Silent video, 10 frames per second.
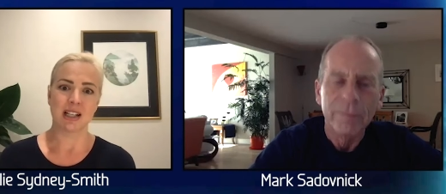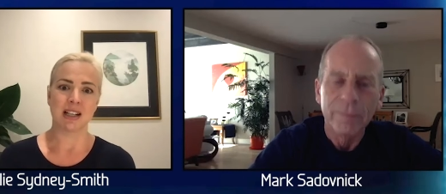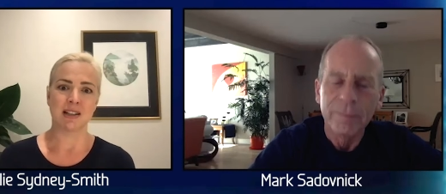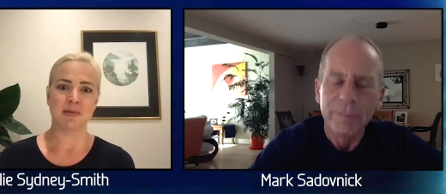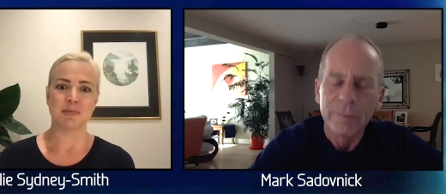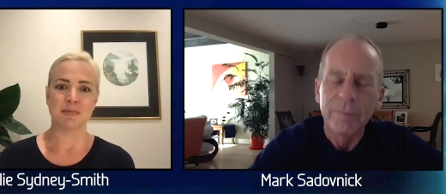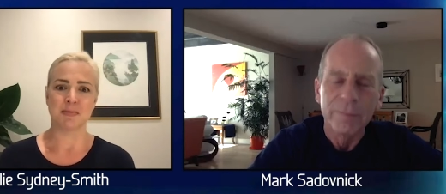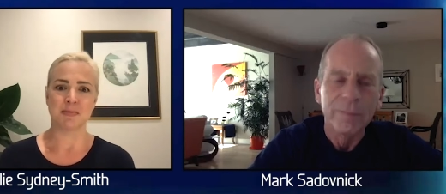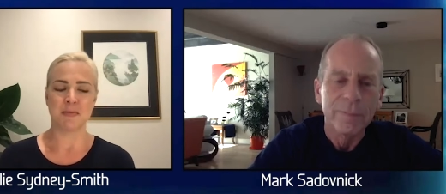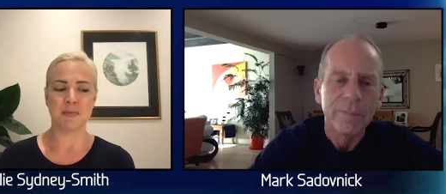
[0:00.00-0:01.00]
Speaker 1: Um,
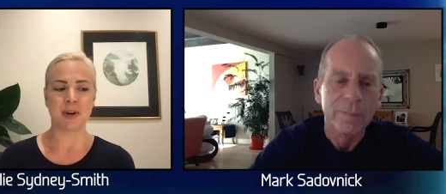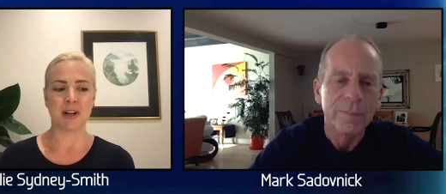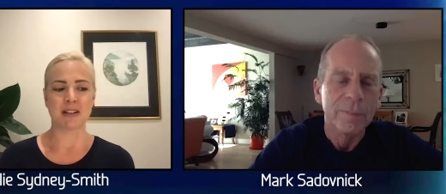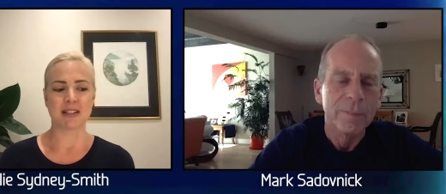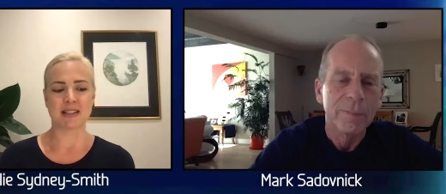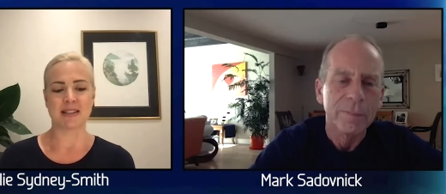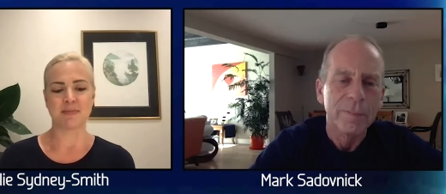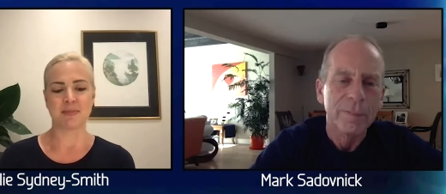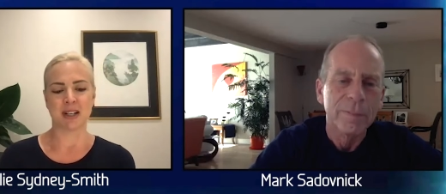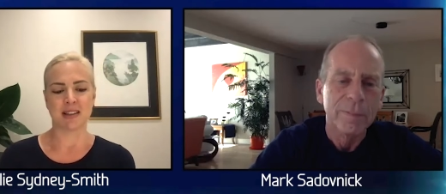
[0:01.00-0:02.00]
but
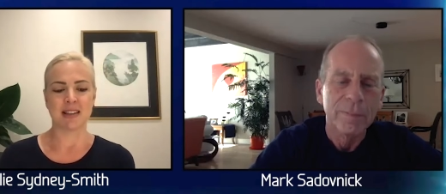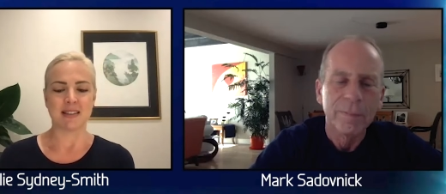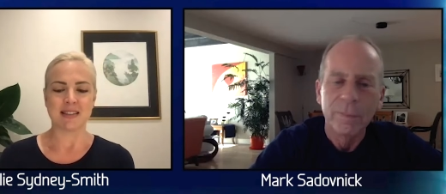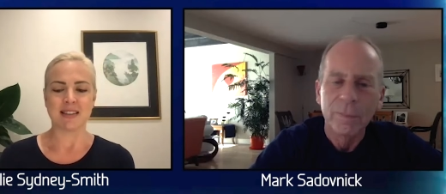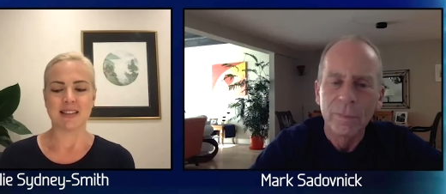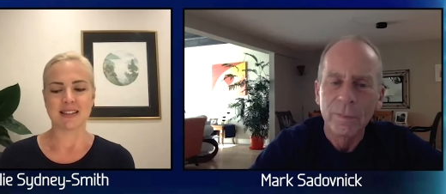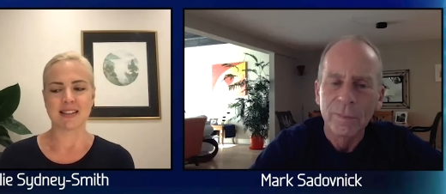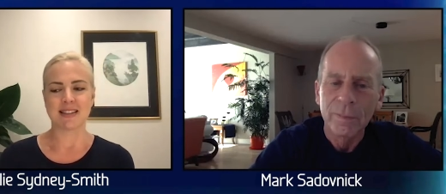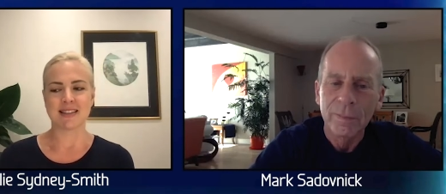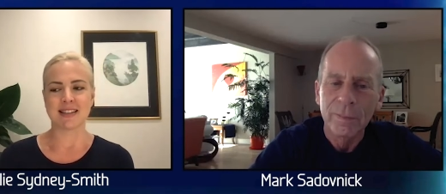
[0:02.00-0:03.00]
but I think that
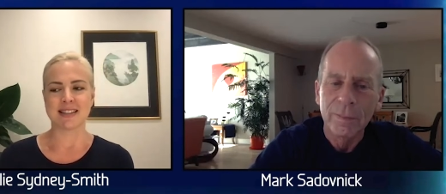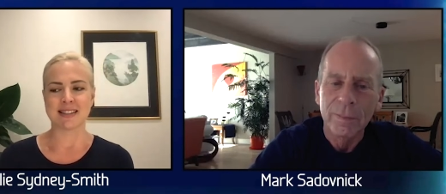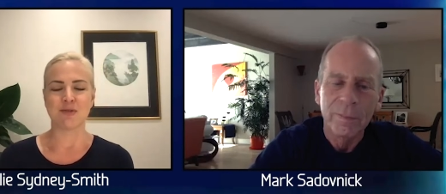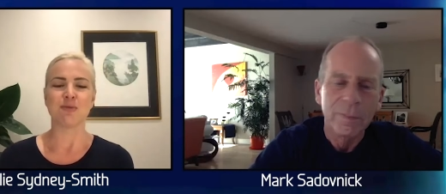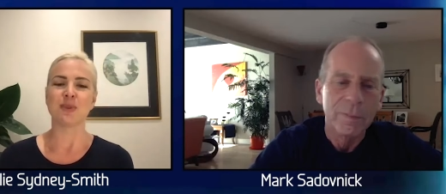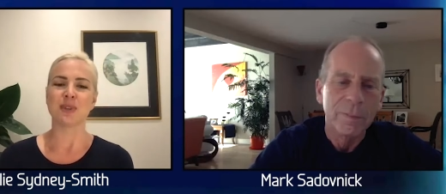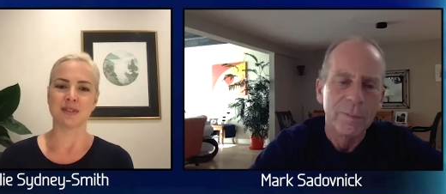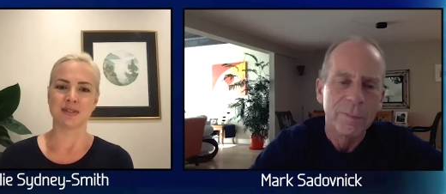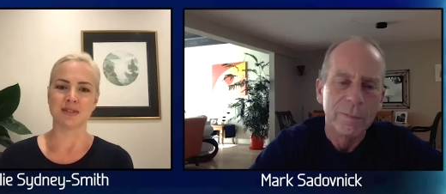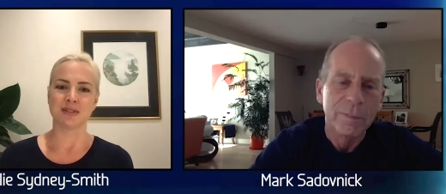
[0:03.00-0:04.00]
there's a
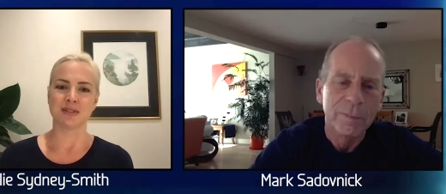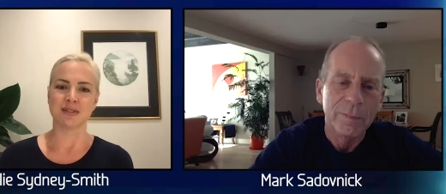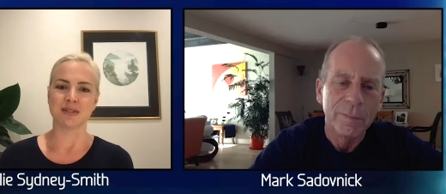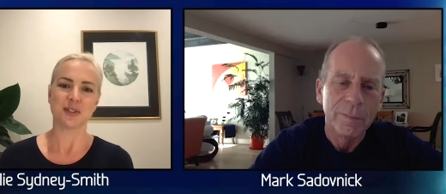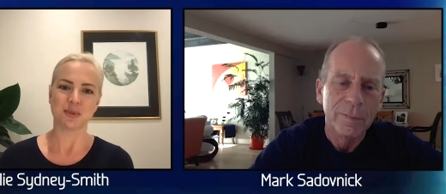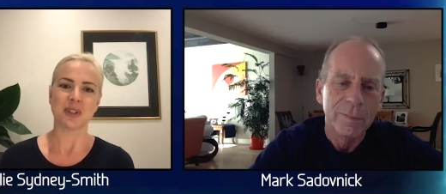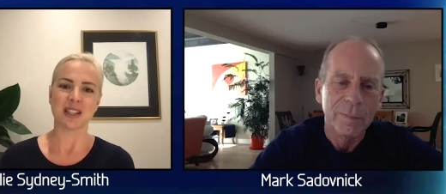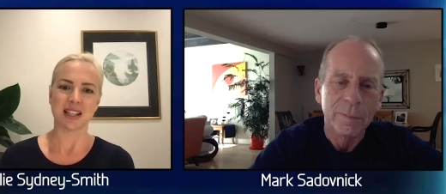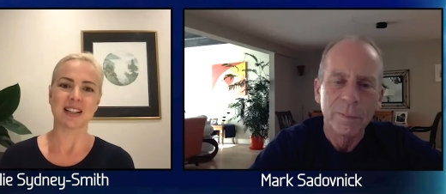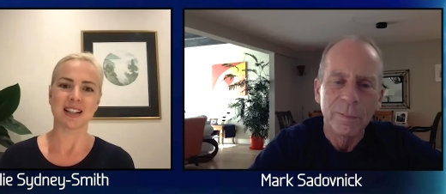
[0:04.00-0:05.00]
real benefit when
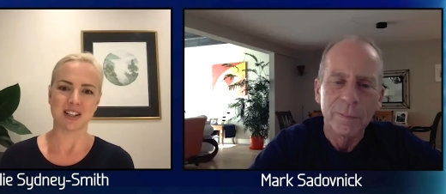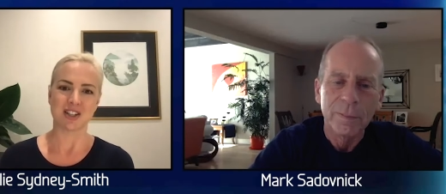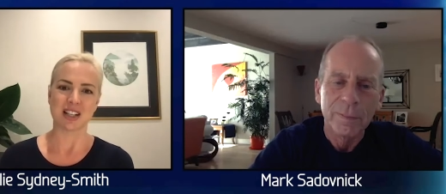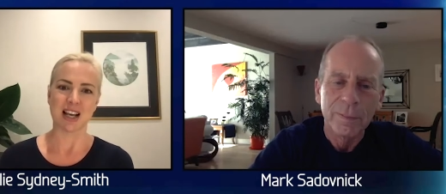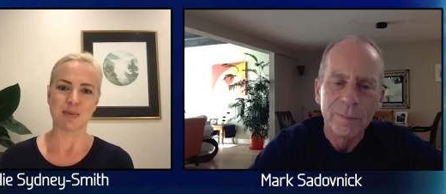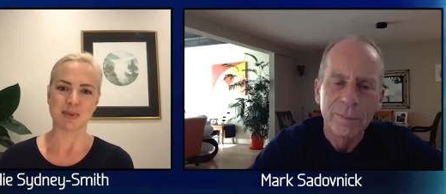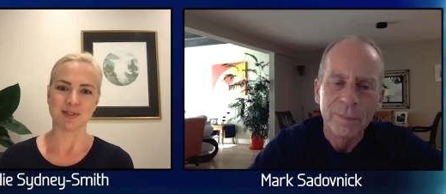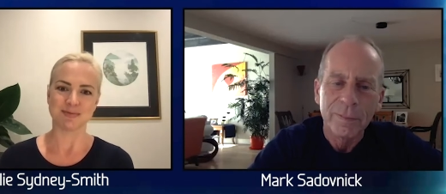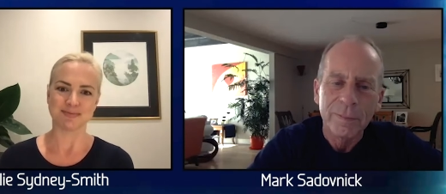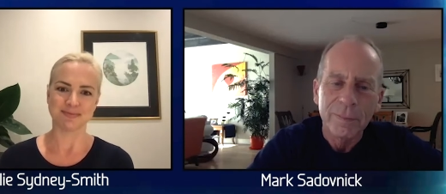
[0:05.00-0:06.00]
that can
Speaker 2: actually happen.
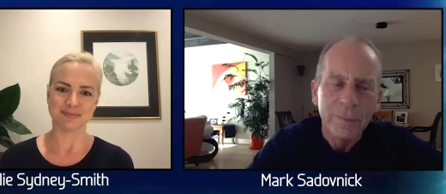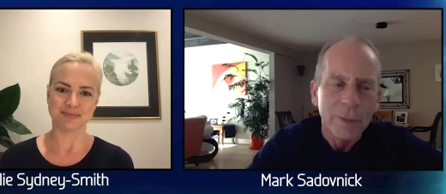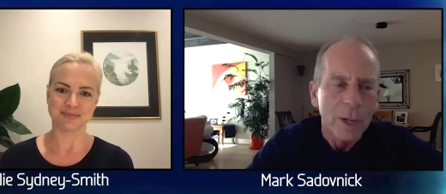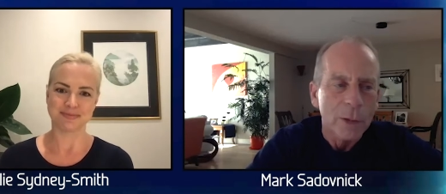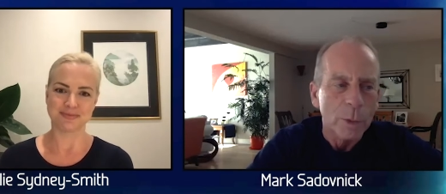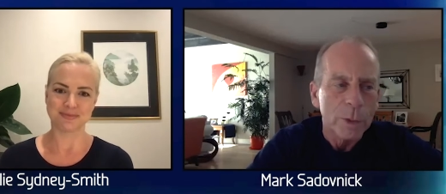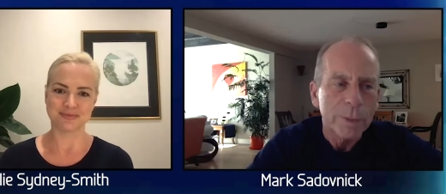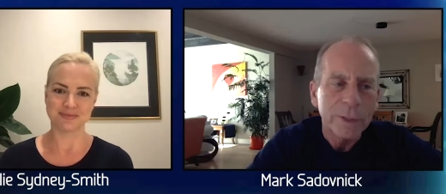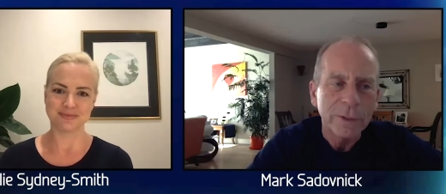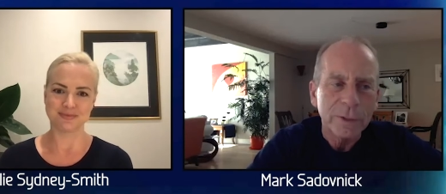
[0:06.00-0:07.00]
What
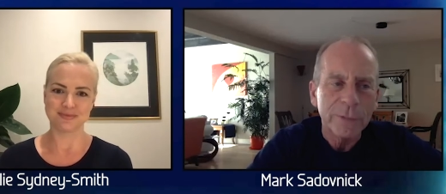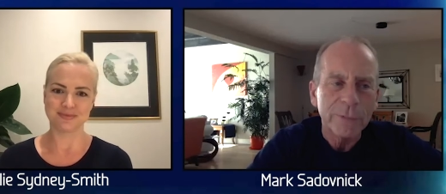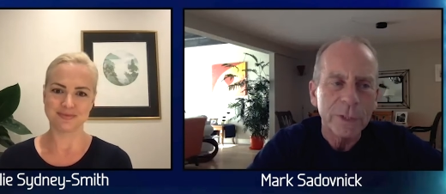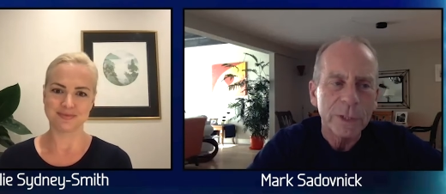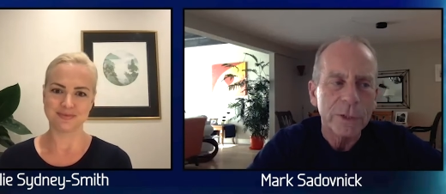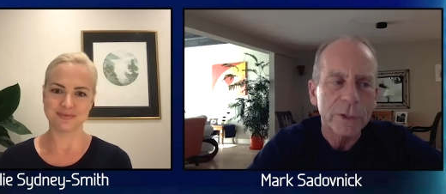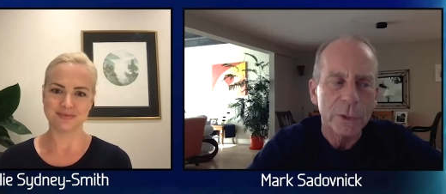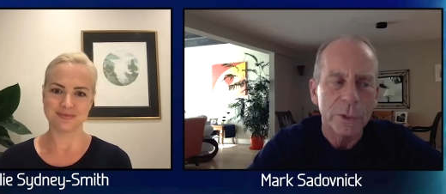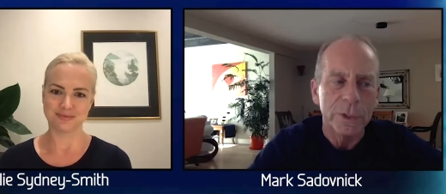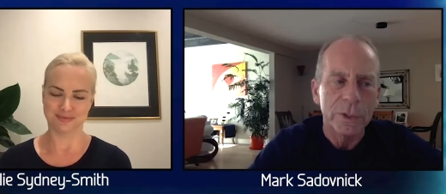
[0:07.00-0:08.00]
about different
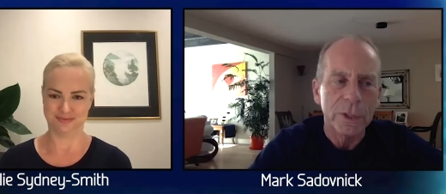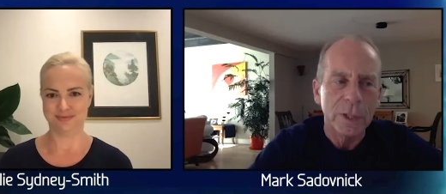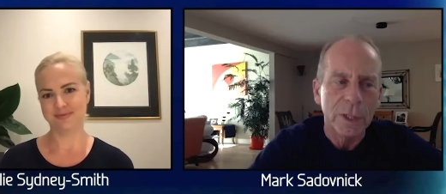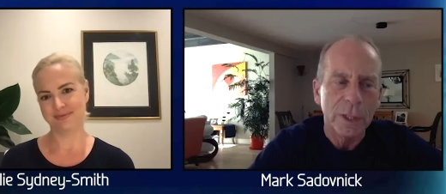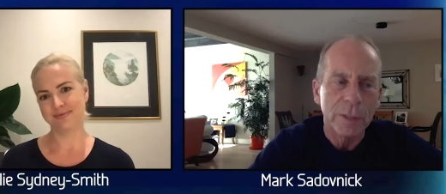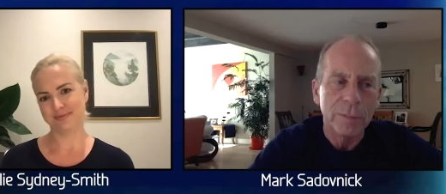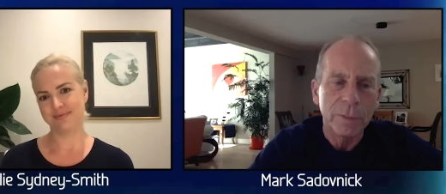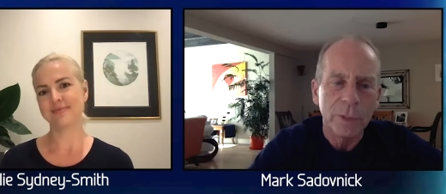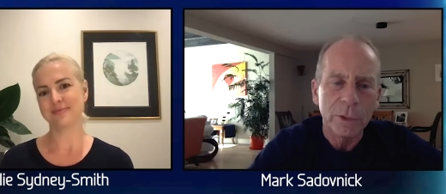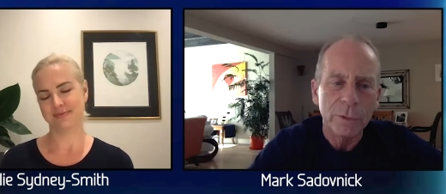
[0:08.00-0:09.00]
industries?
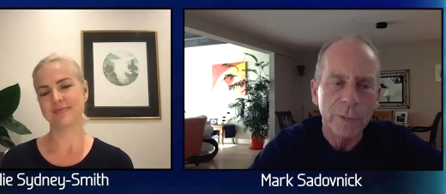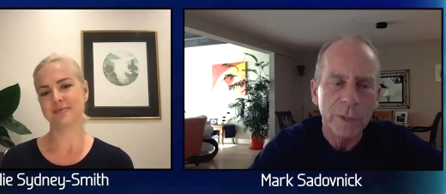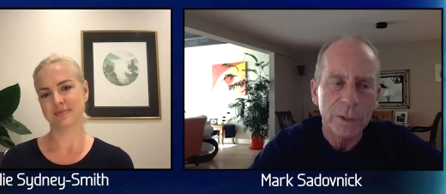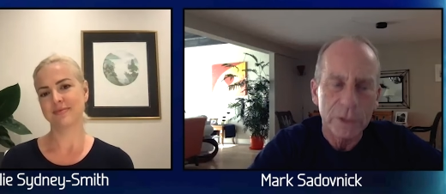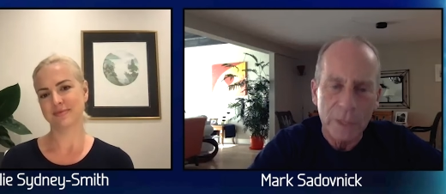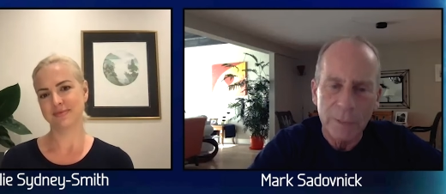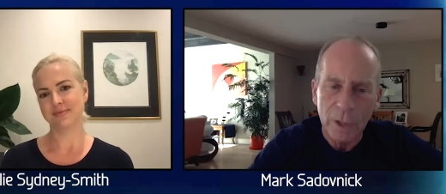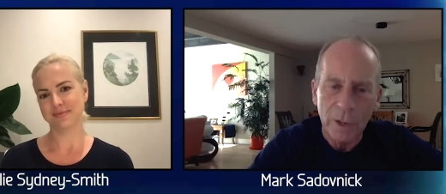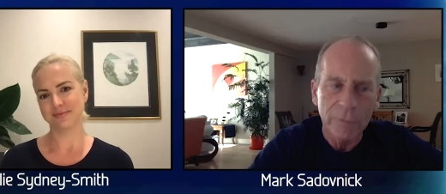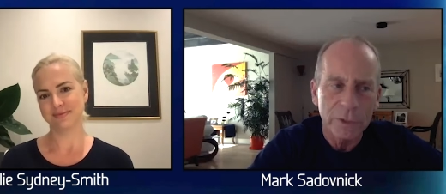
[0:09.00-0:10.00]
Um, are you finding the same
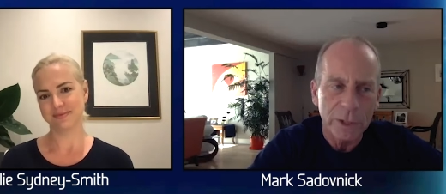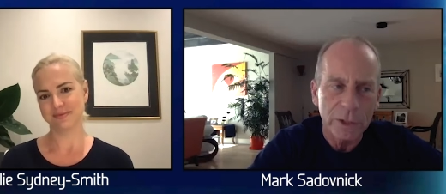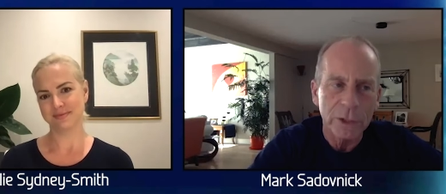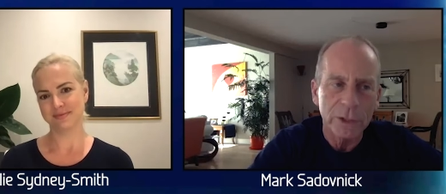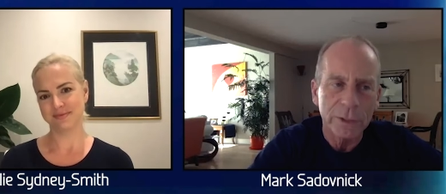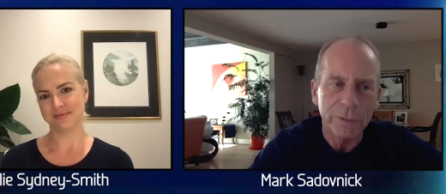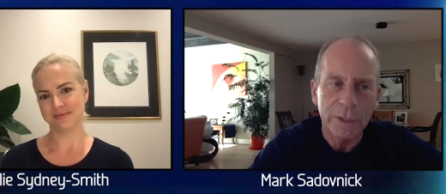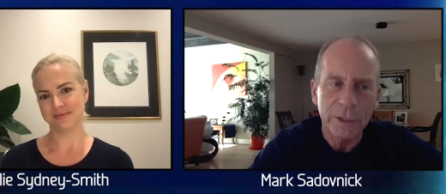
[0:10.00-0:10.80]
conversation in different